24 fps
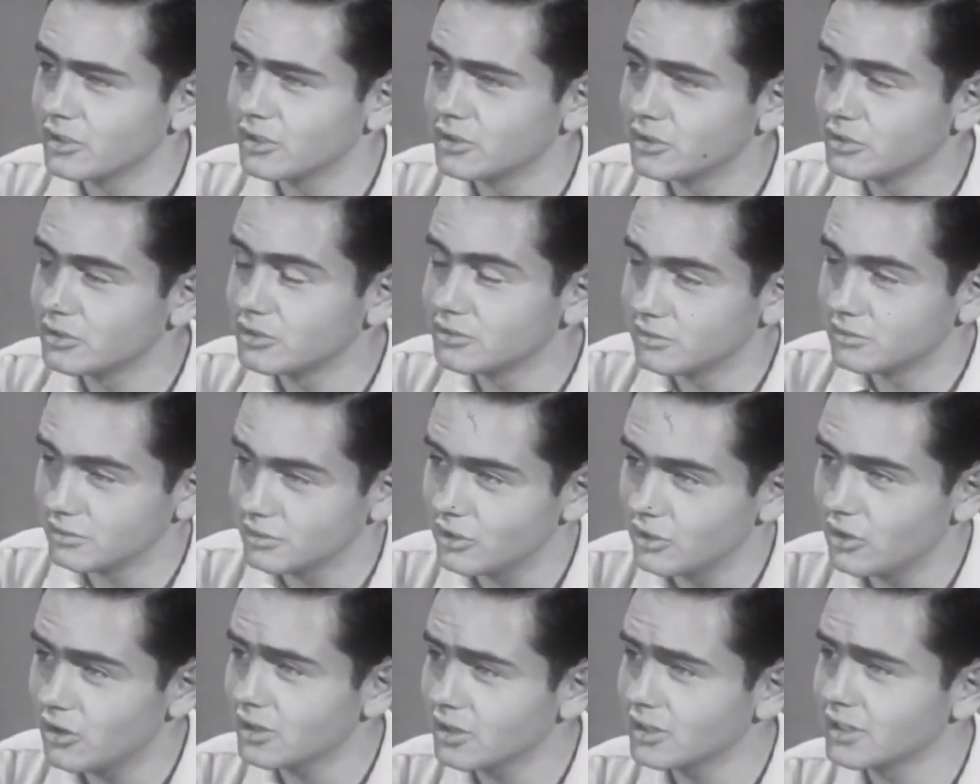We've
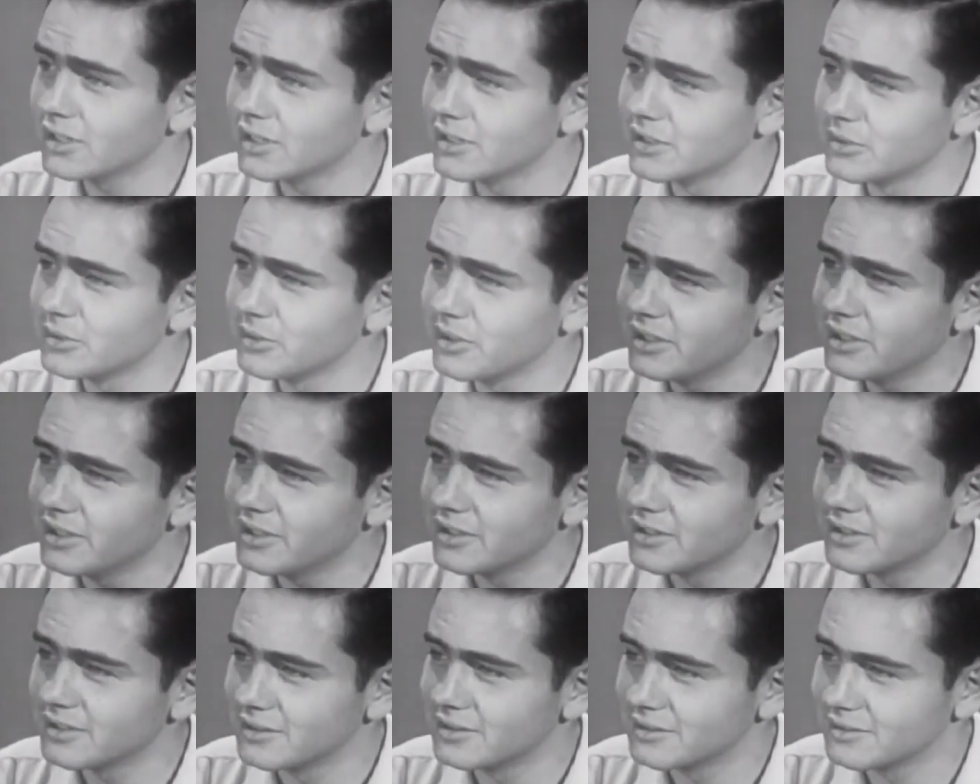noticed Jack's
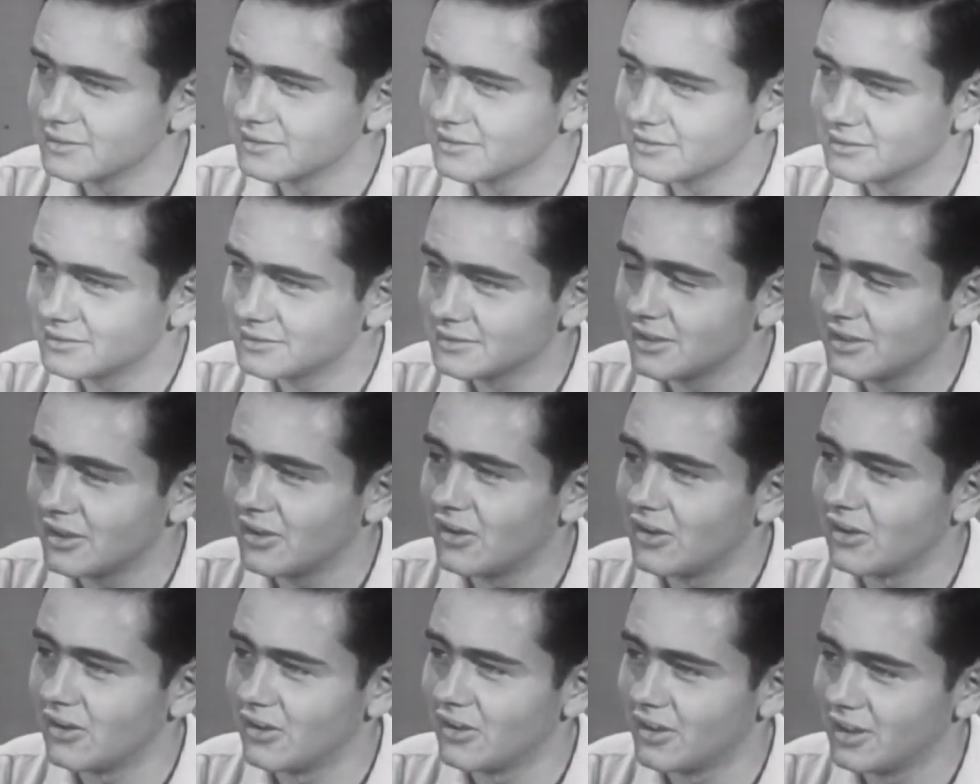manners because,
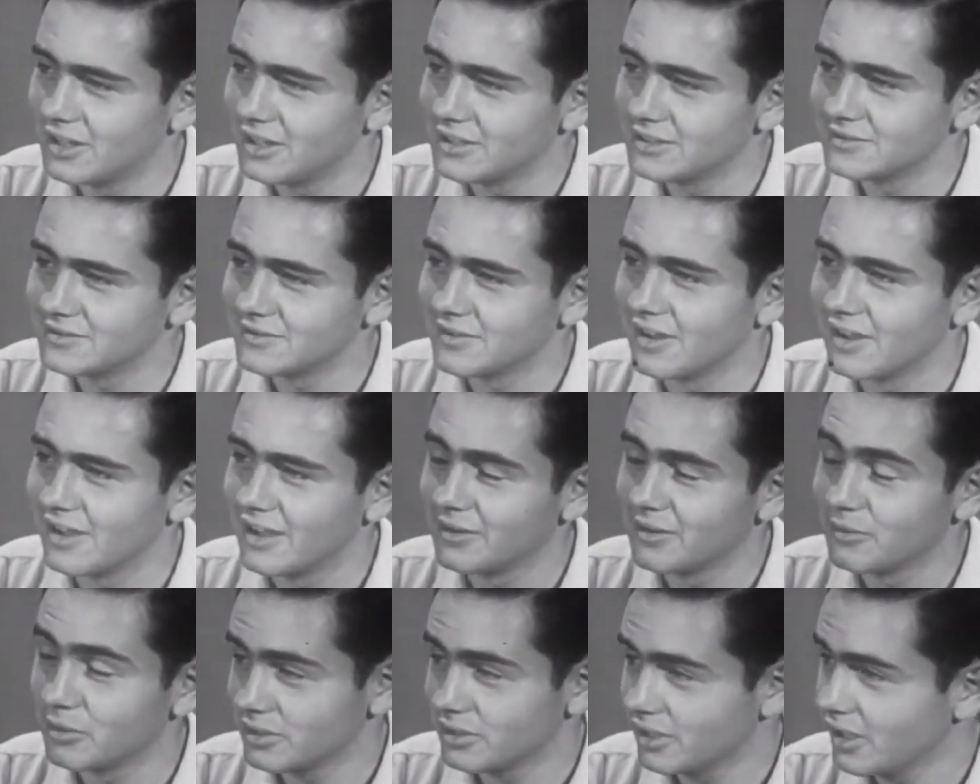well, they
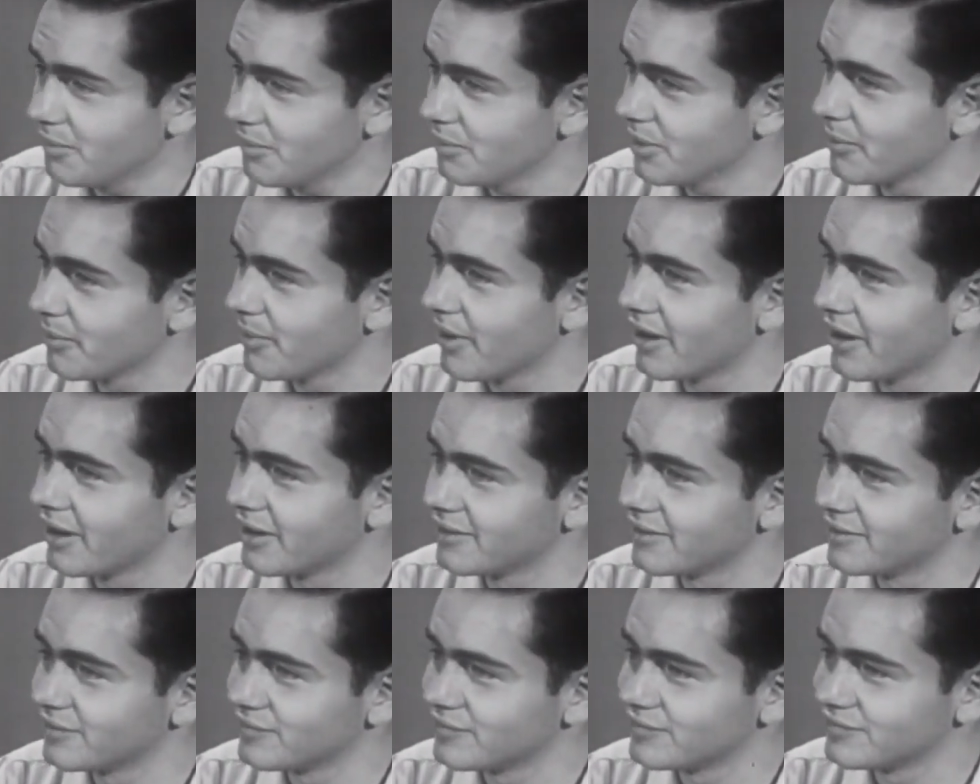seem
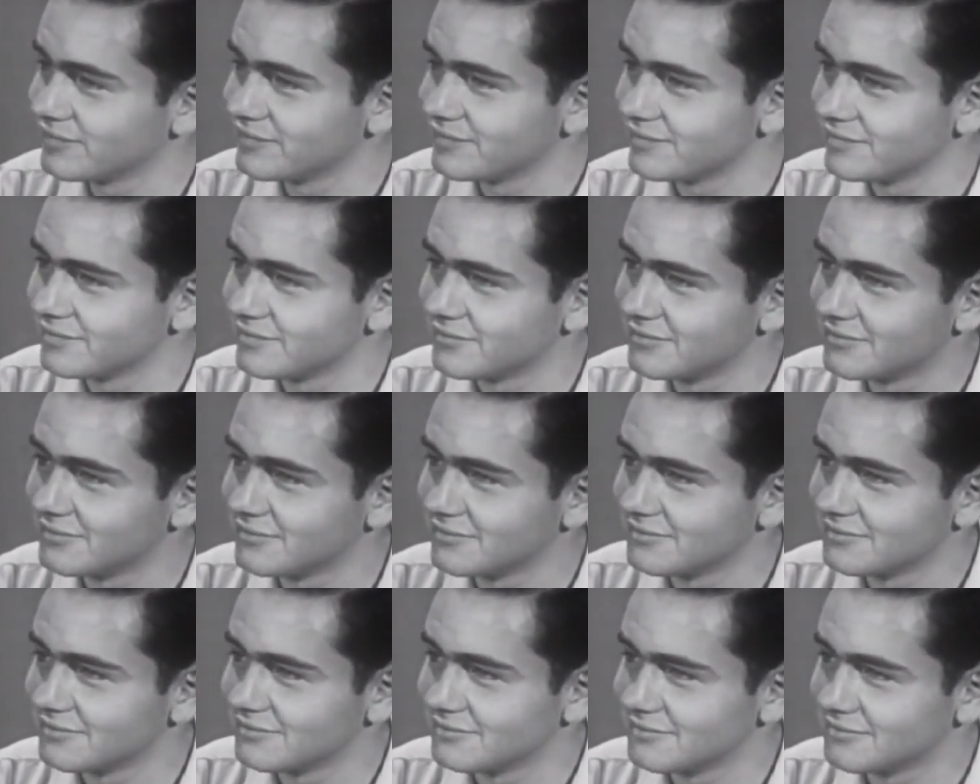easy and natural.